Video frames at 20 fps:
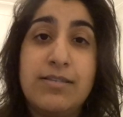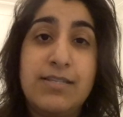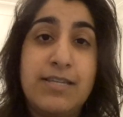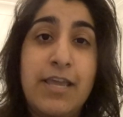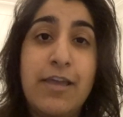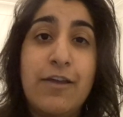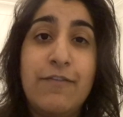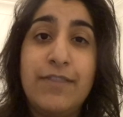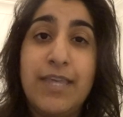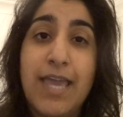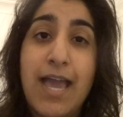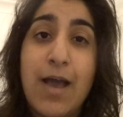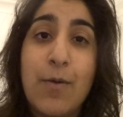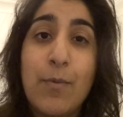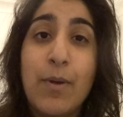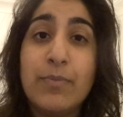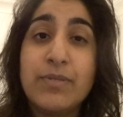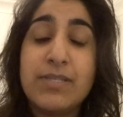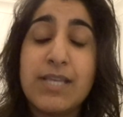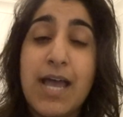a
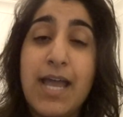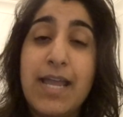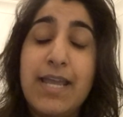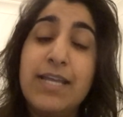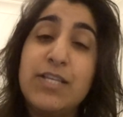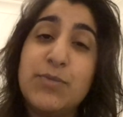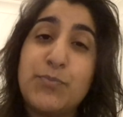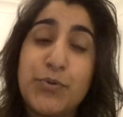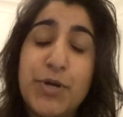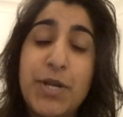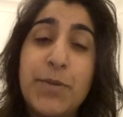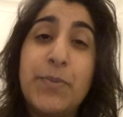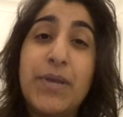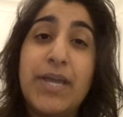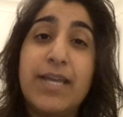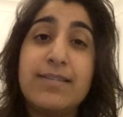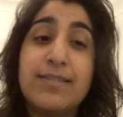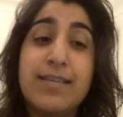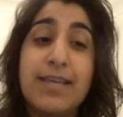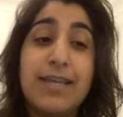state-of-the-art website. It's pretty
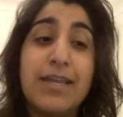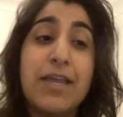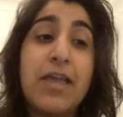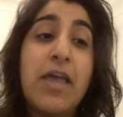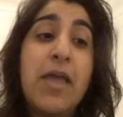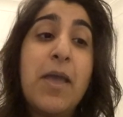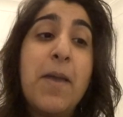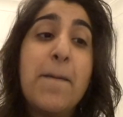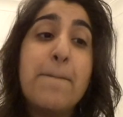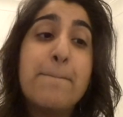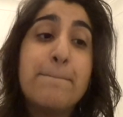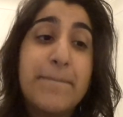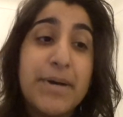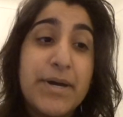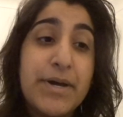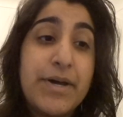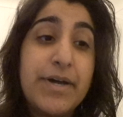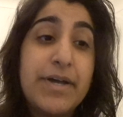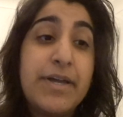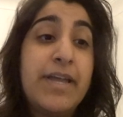basic,
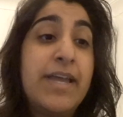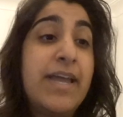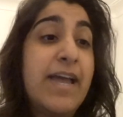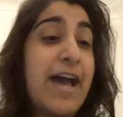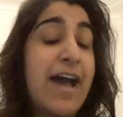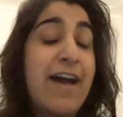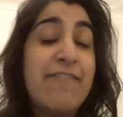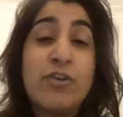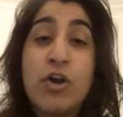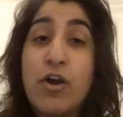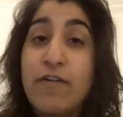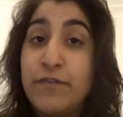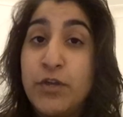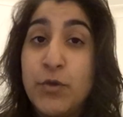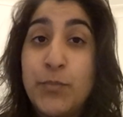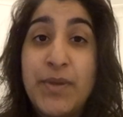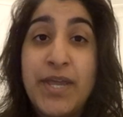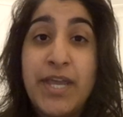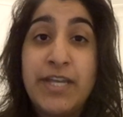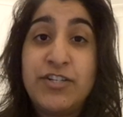but I've got a
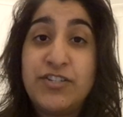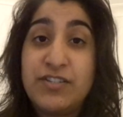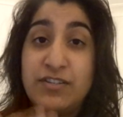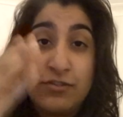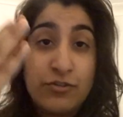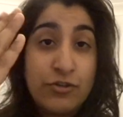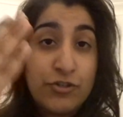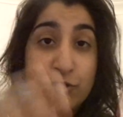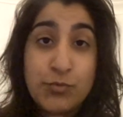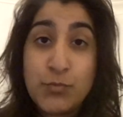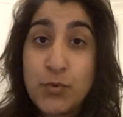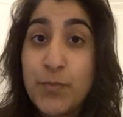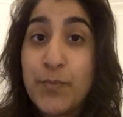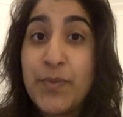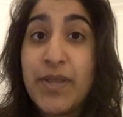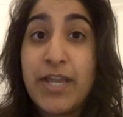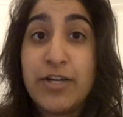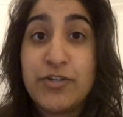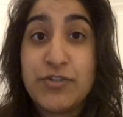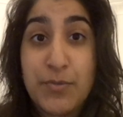few pages. It's not just one
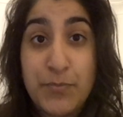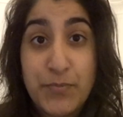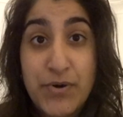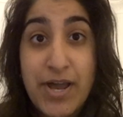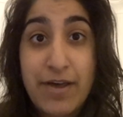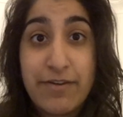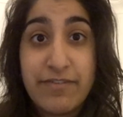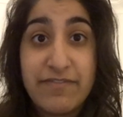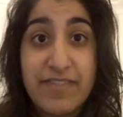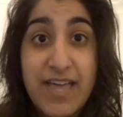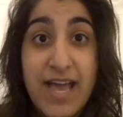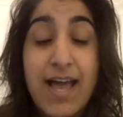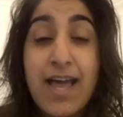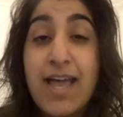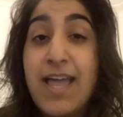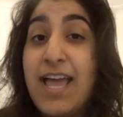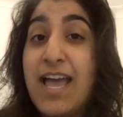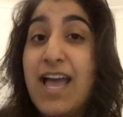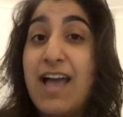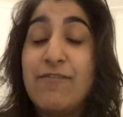page, so I'm proud of
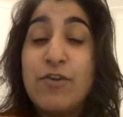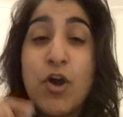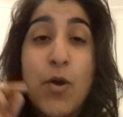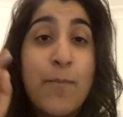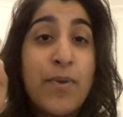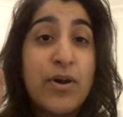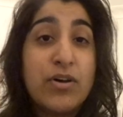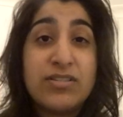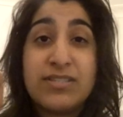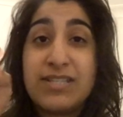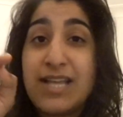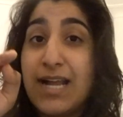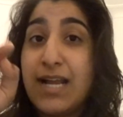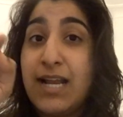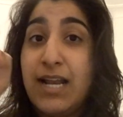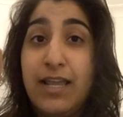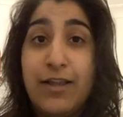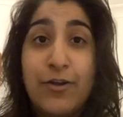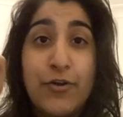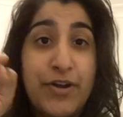that. I've got buttons that
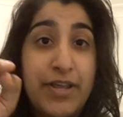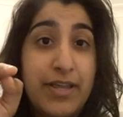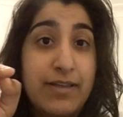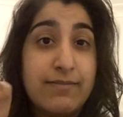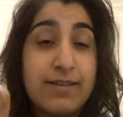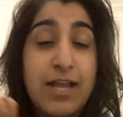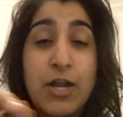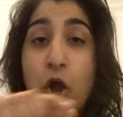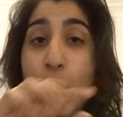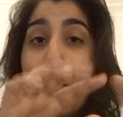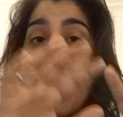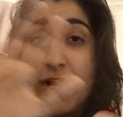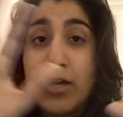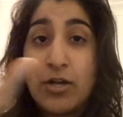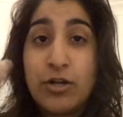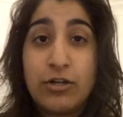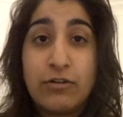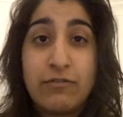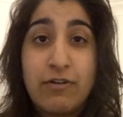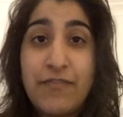click on it. I've got a bit of
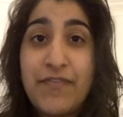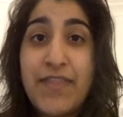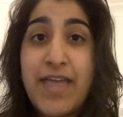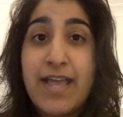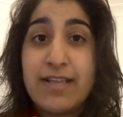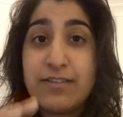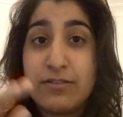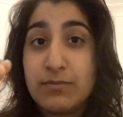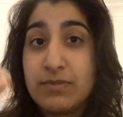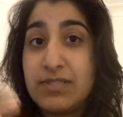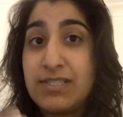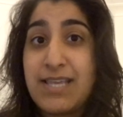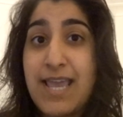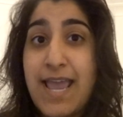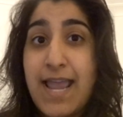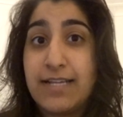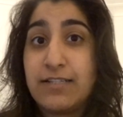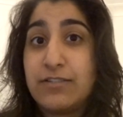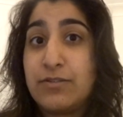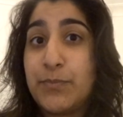colour on there, some
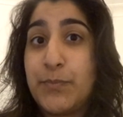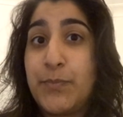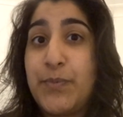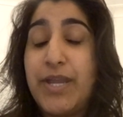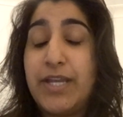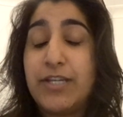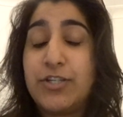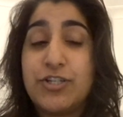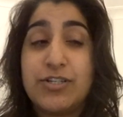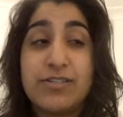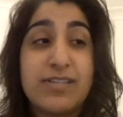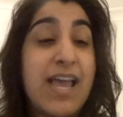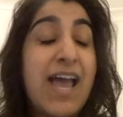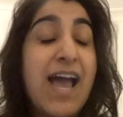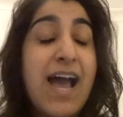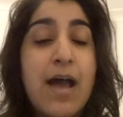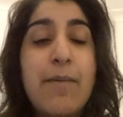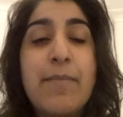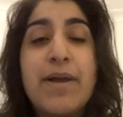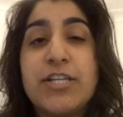text, some pictures.
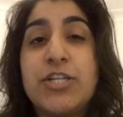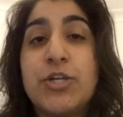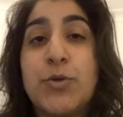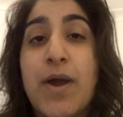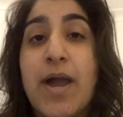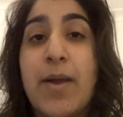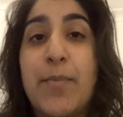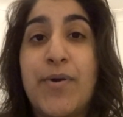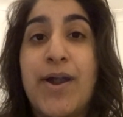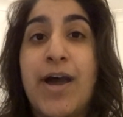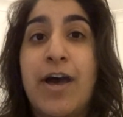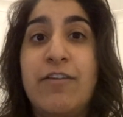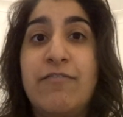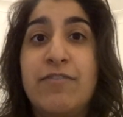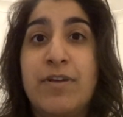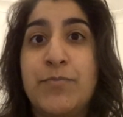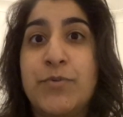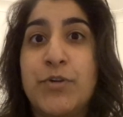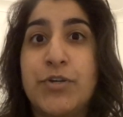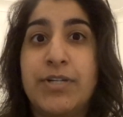I'm actually quite proud
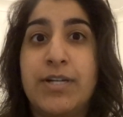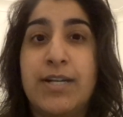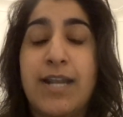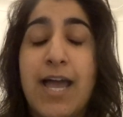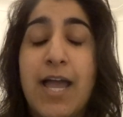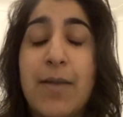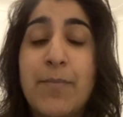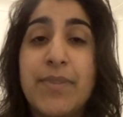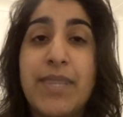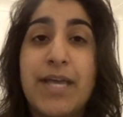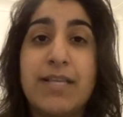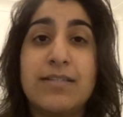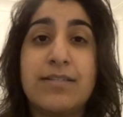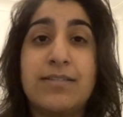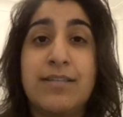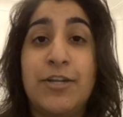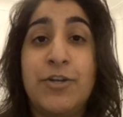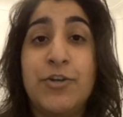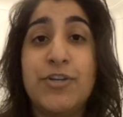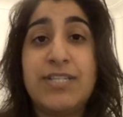of it, I'm not going to lie, but that's
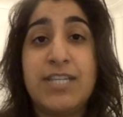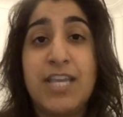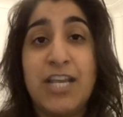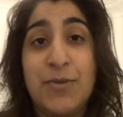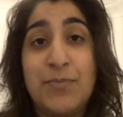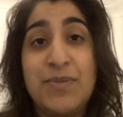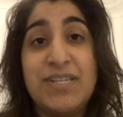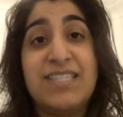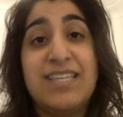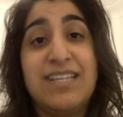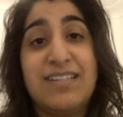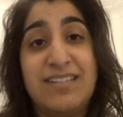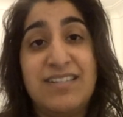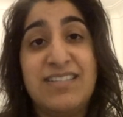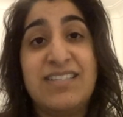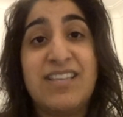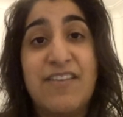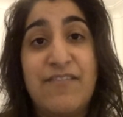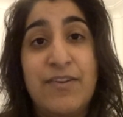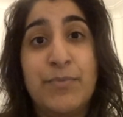because I know it's taken me six to
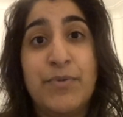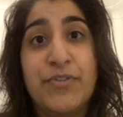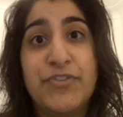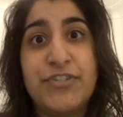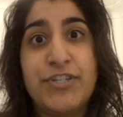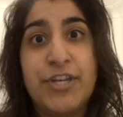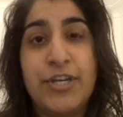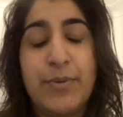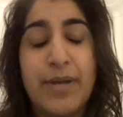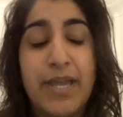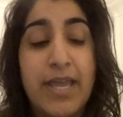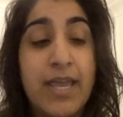seven months to do